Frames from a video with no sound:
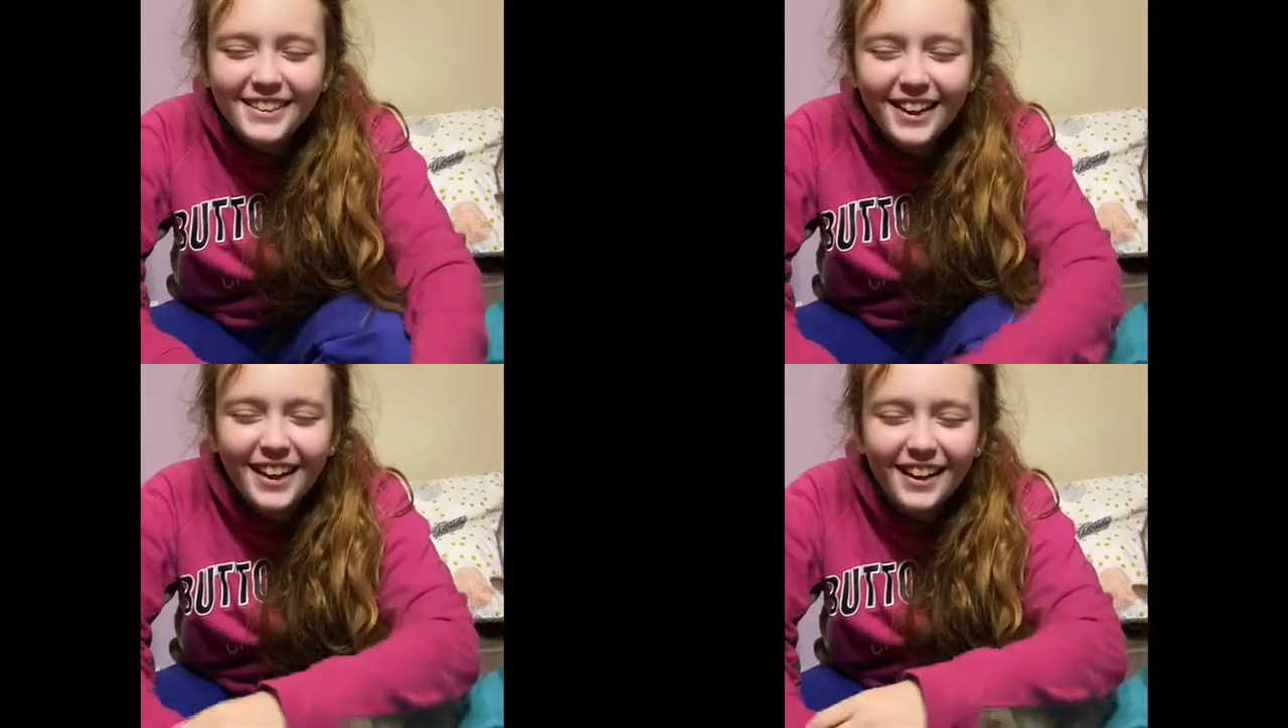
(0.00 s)

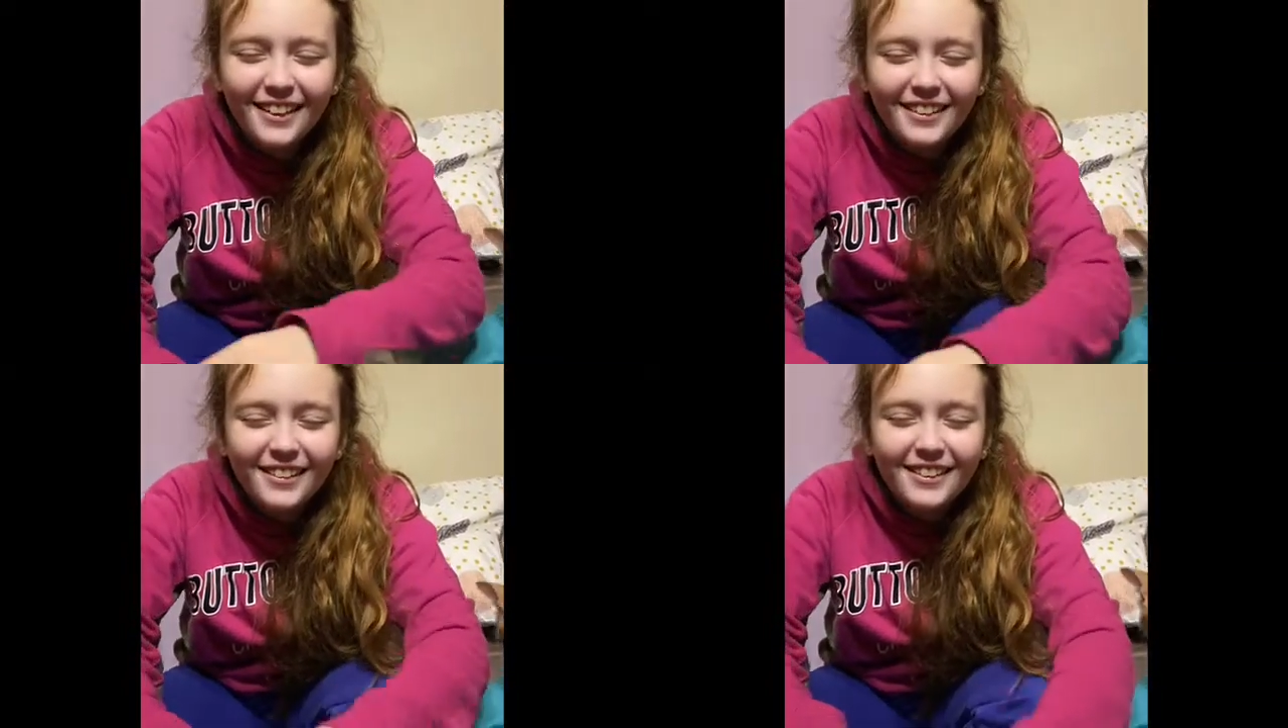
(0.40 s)
Yeah.
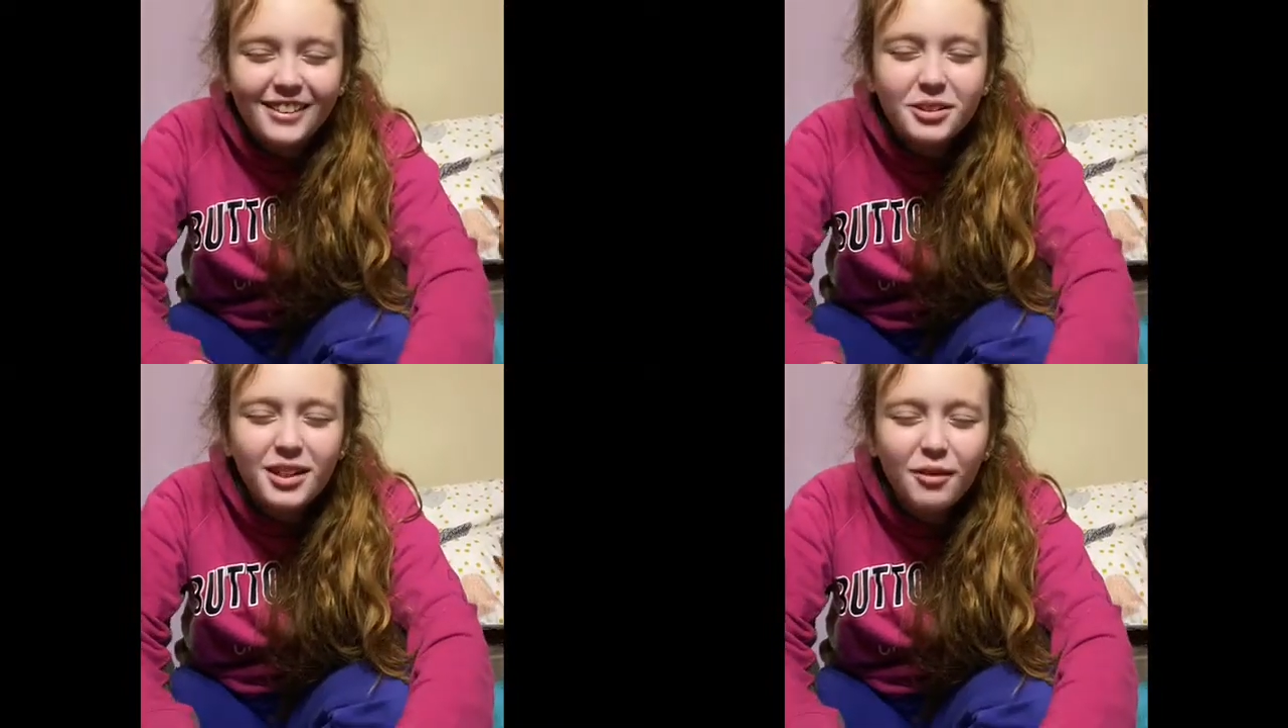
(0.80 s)

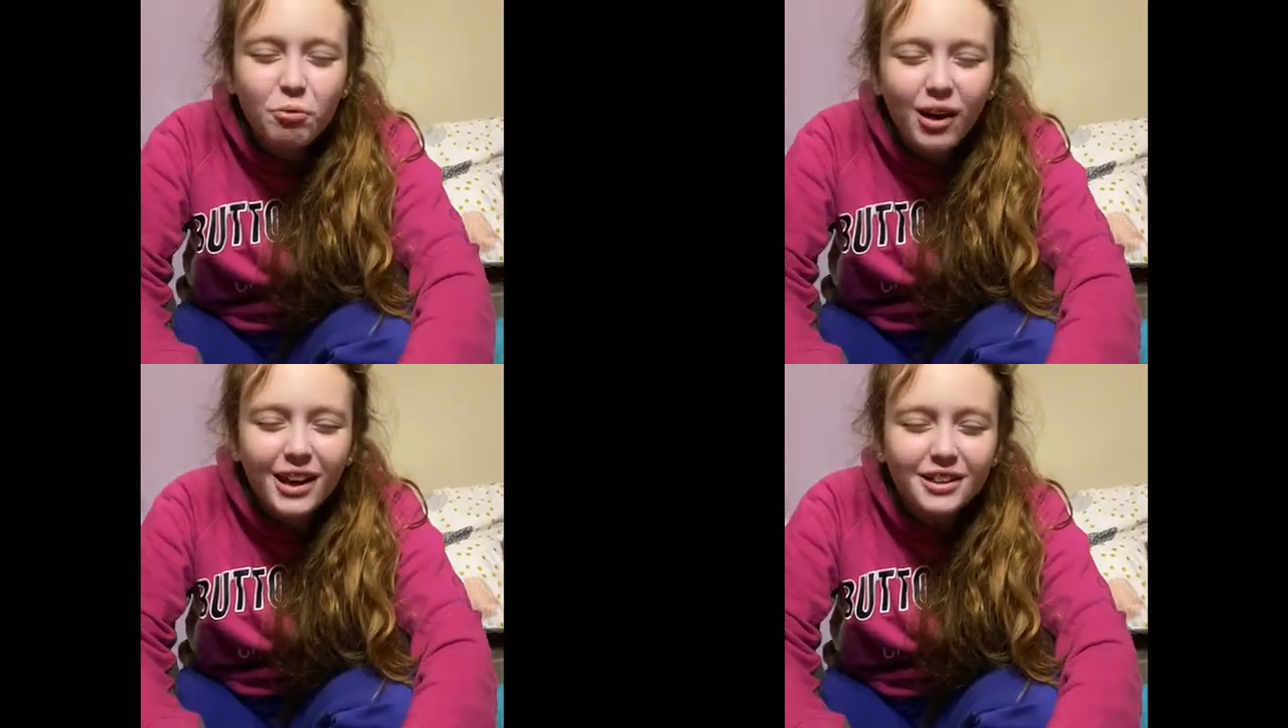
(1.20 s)
You said
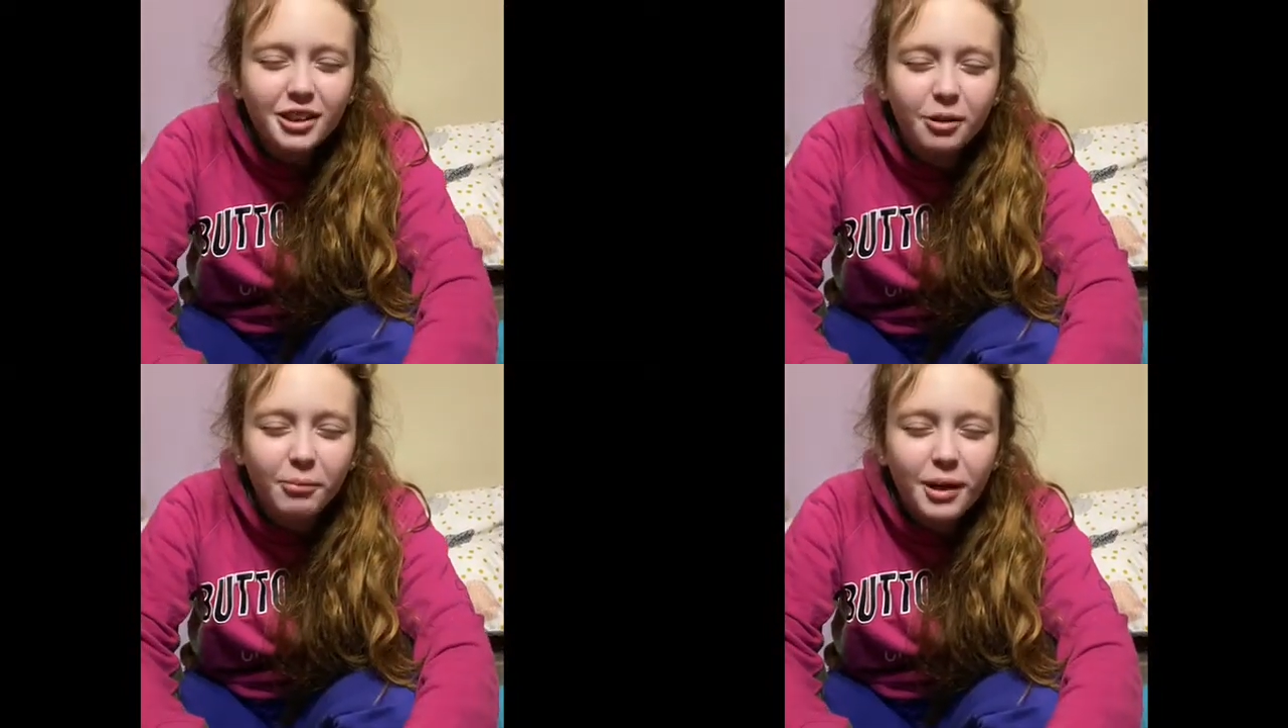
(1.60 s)

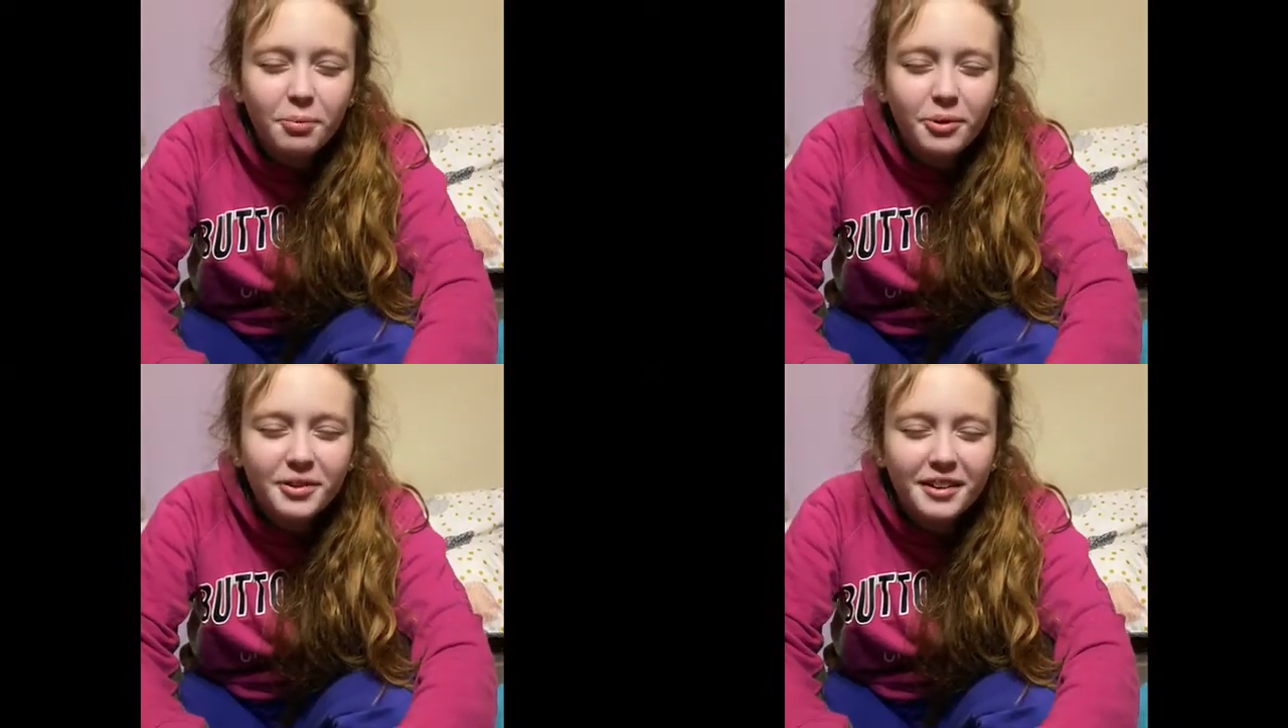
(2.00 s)
reindeer.
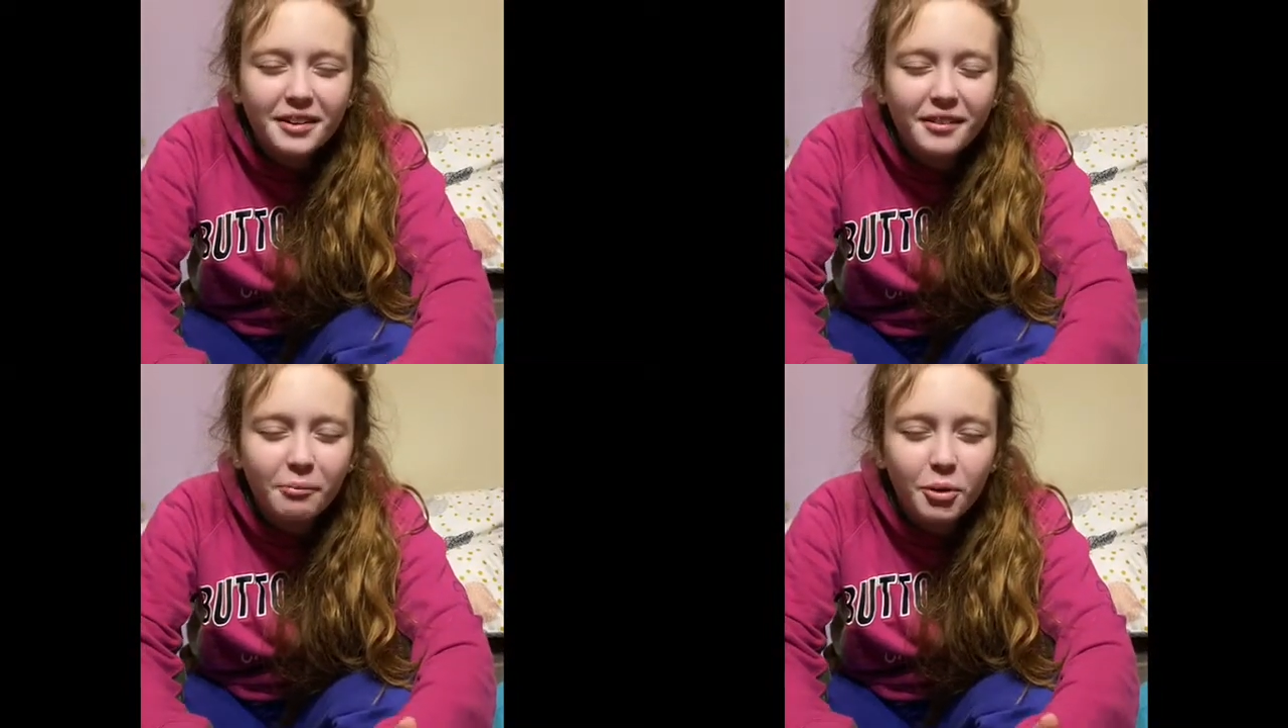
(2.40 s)
Maple's
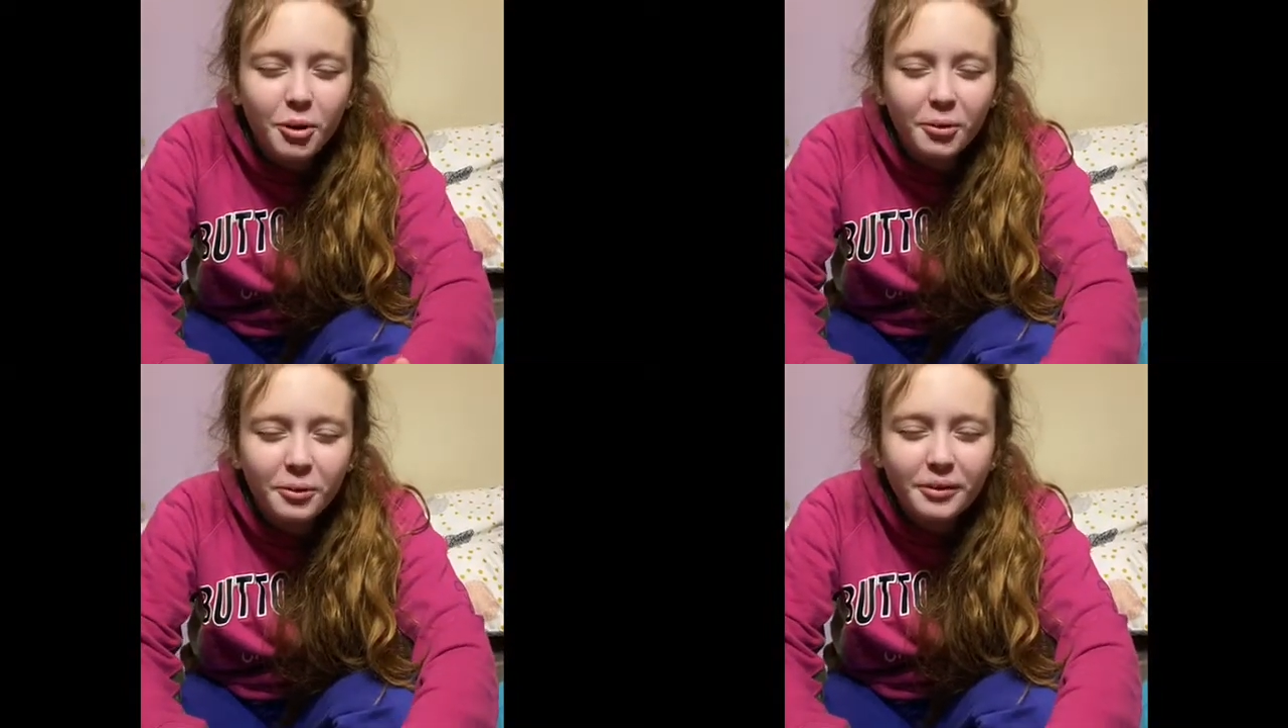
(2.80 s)
a
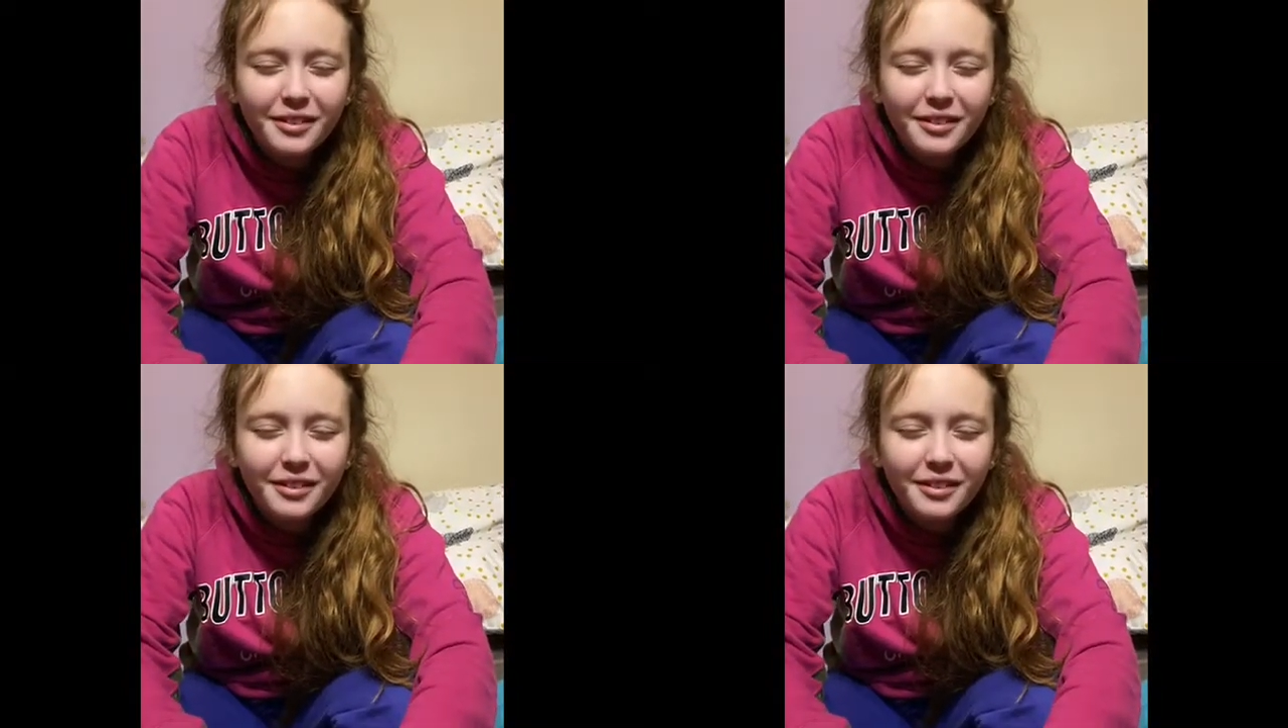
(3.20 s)
moose.